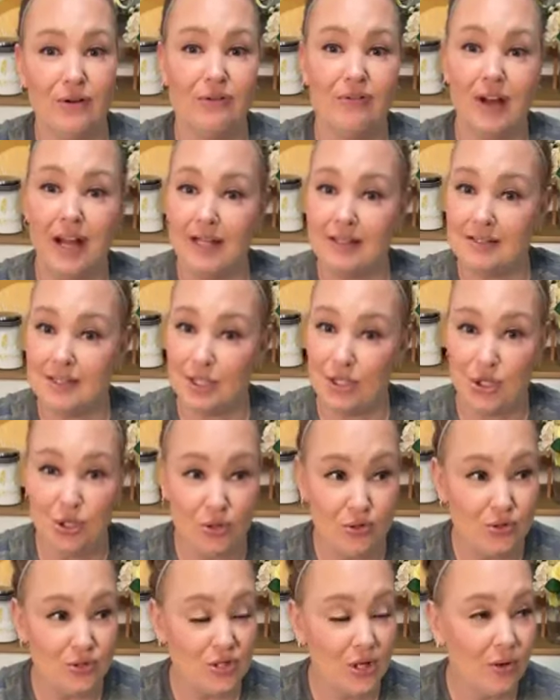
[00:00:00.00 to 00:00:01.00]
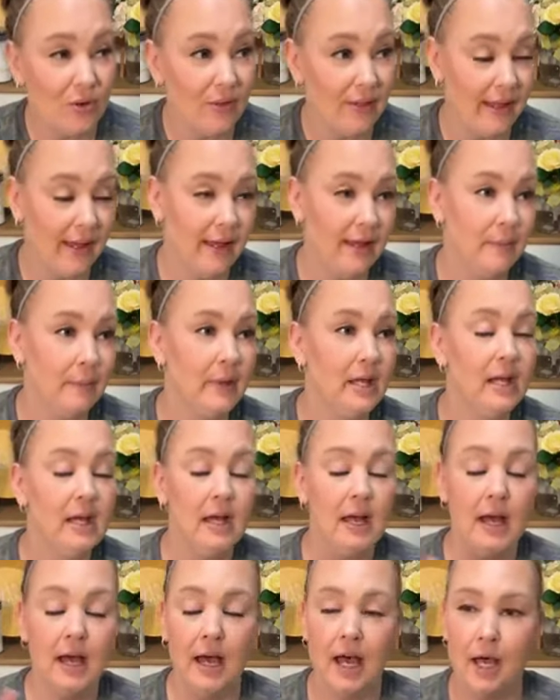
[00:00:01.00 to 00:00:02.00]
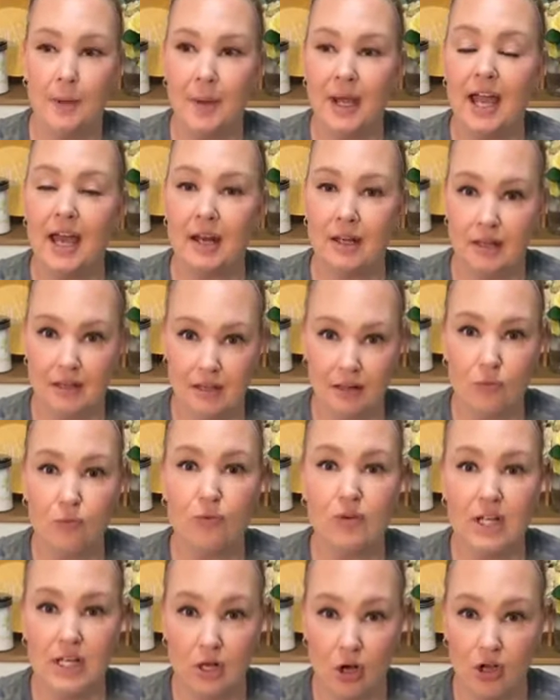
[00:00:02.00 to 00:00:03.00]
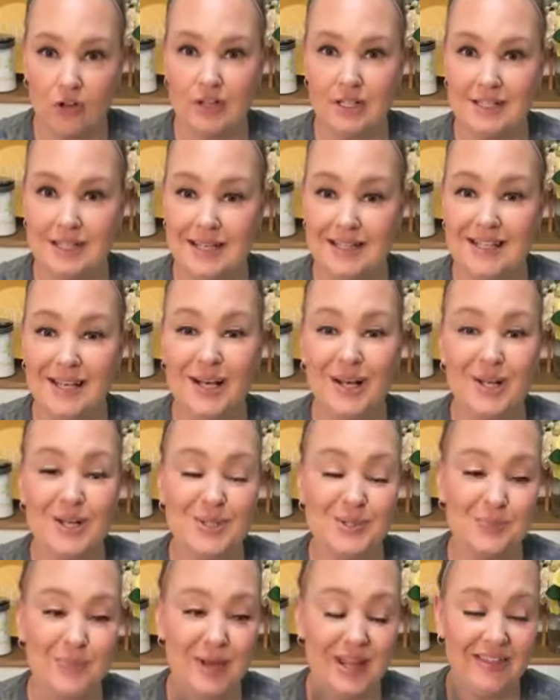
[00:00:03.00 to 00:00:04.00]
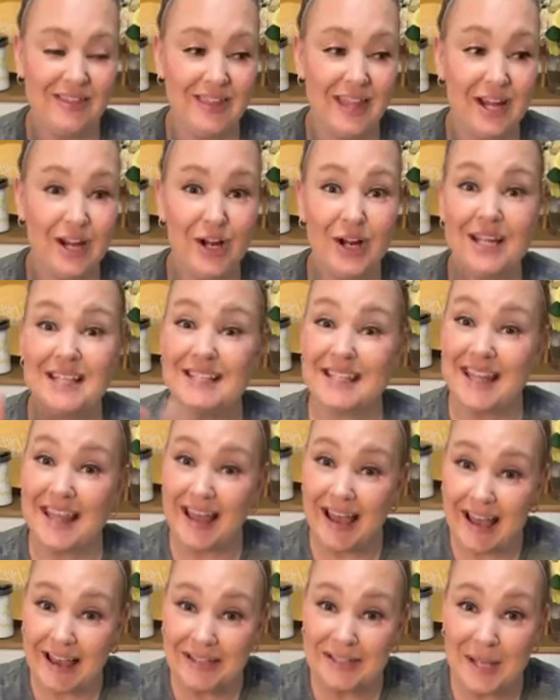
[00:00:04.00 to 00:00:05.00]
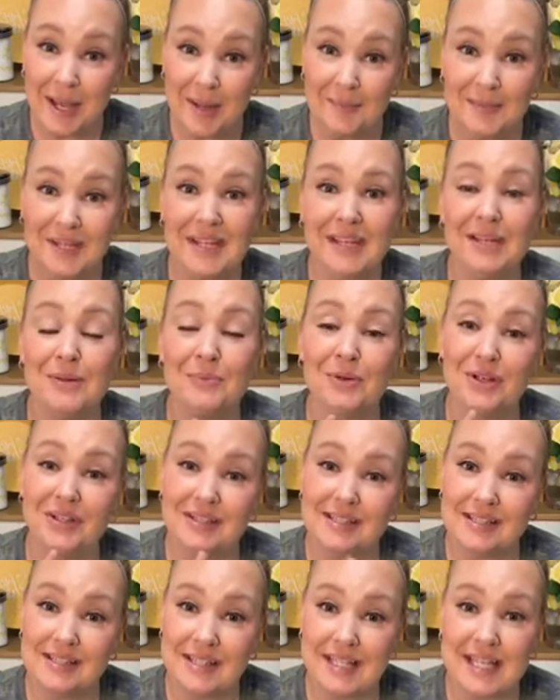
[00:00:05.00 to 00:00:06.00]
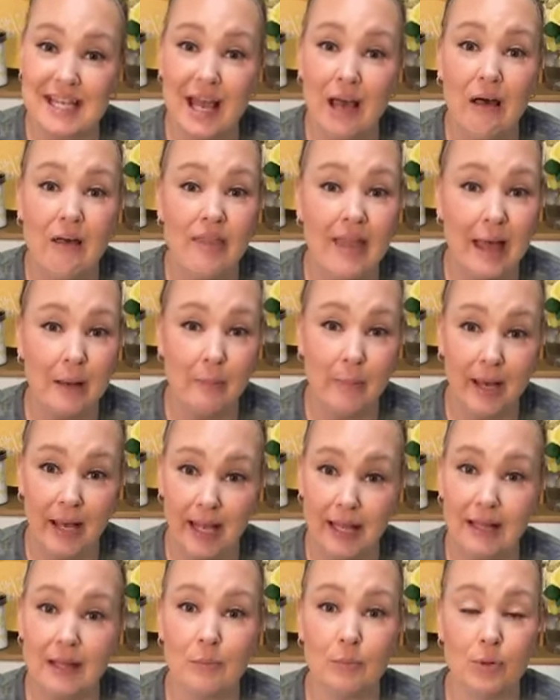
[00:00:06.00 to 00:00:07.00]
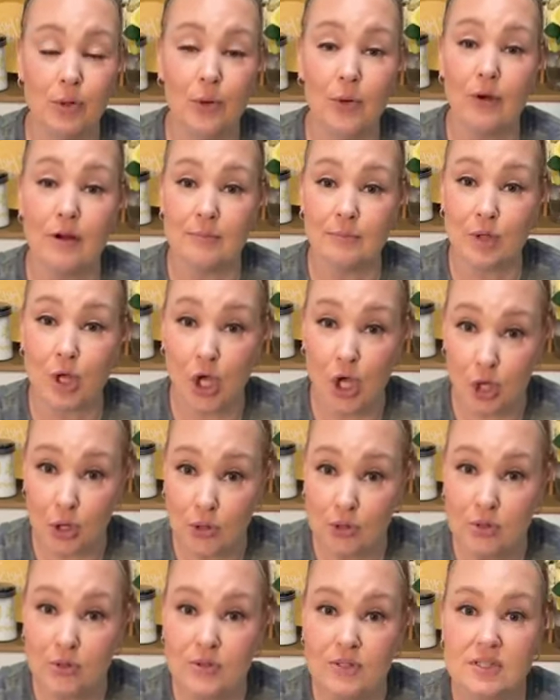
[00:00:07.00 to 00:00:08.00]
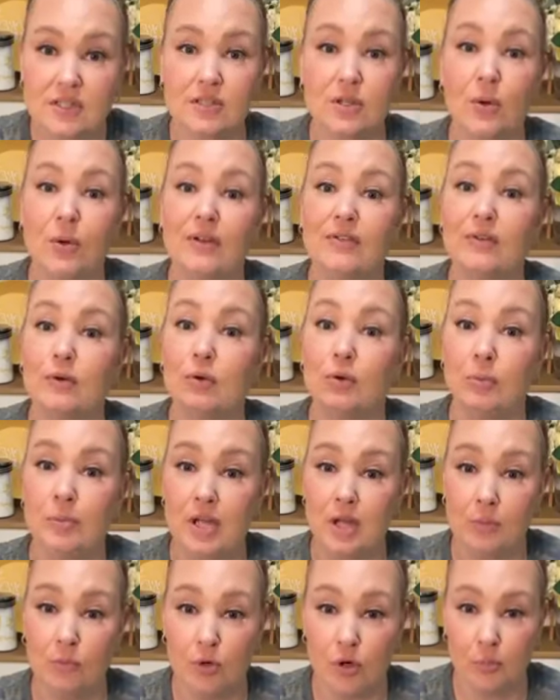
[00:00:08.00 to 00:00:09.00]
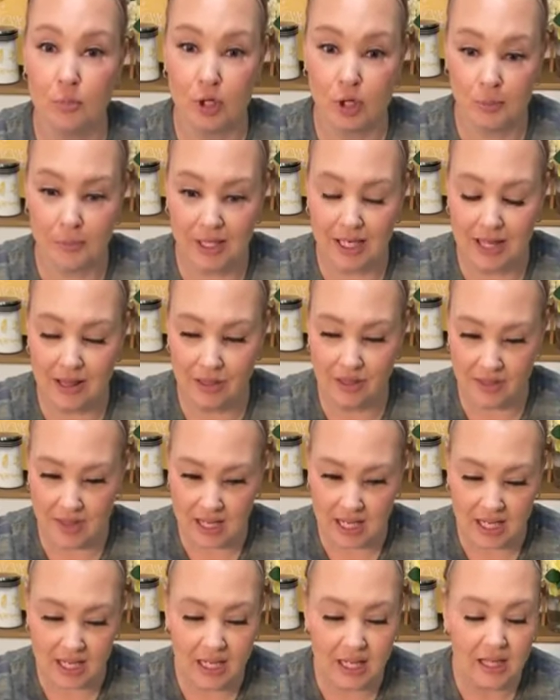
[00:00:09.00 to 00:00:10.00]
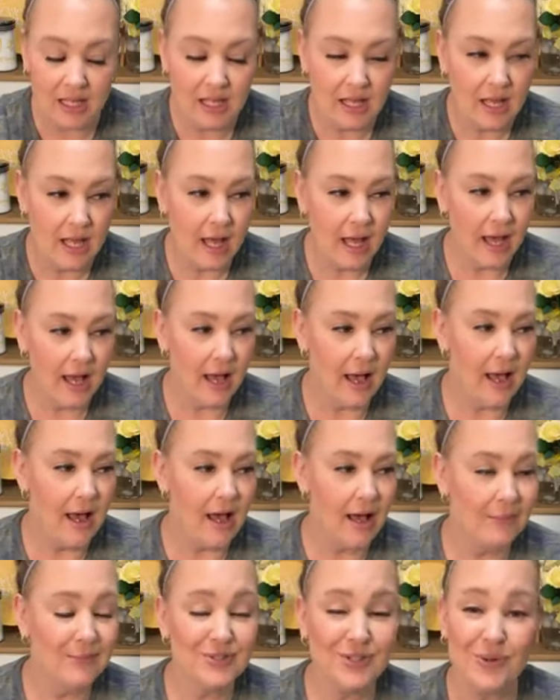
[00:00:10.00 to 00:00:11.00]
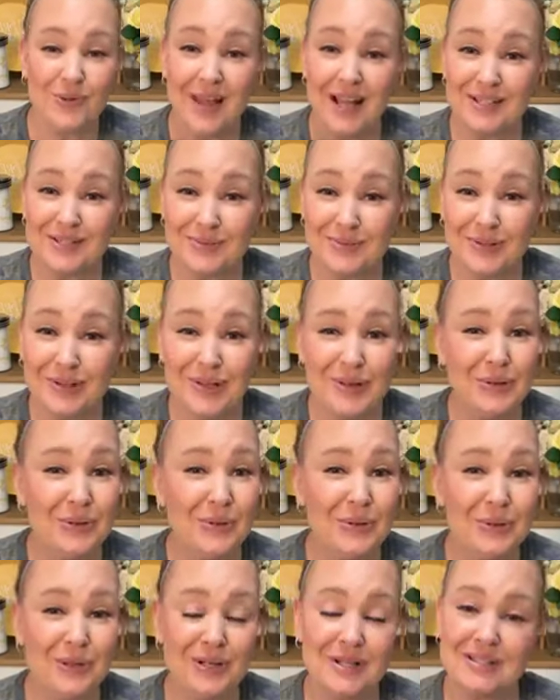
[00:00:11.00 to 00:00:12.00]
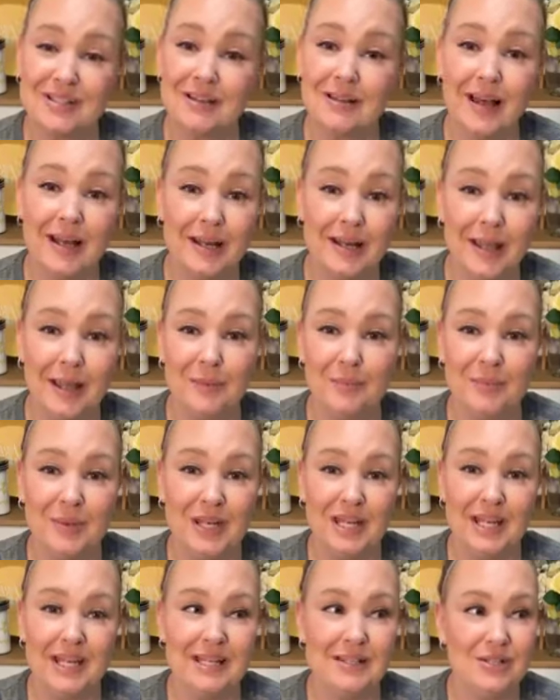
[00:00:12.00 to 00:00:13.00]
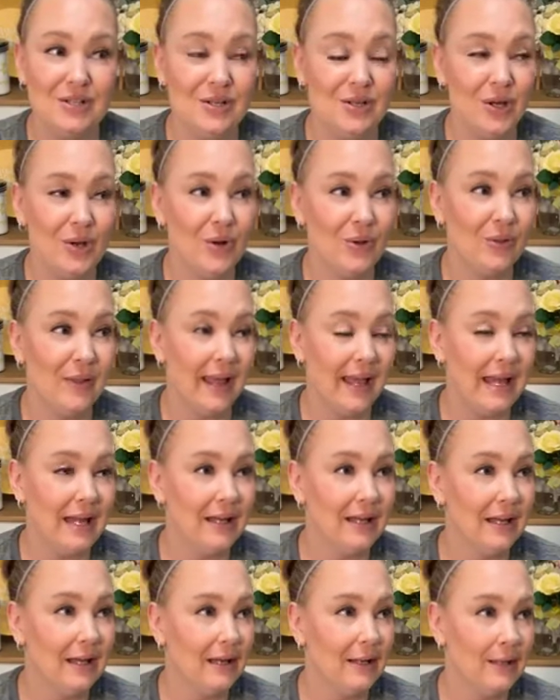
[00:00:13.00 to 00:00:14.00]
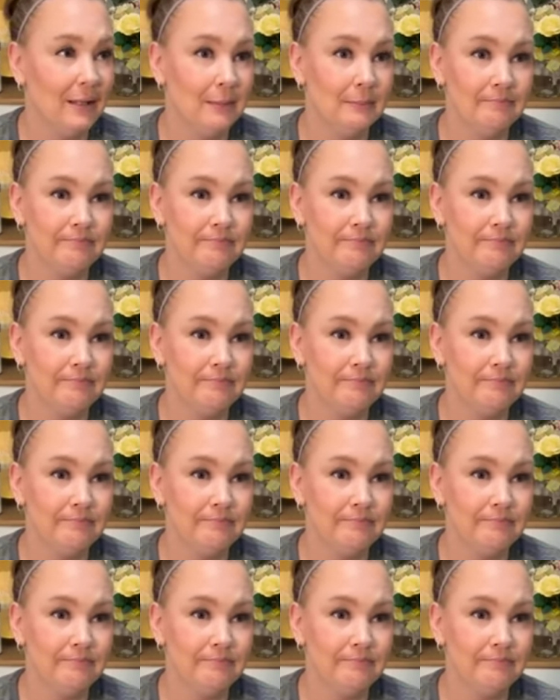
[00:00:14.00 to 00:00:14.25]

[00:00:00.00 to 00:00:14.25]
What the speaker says: with your friends and you show them. I gotta read all the details, but there is that coming and we're gonna see how that pilot program goes. So if it will be a more permanent thing. So that's really cool because a lot of companies, you know, like,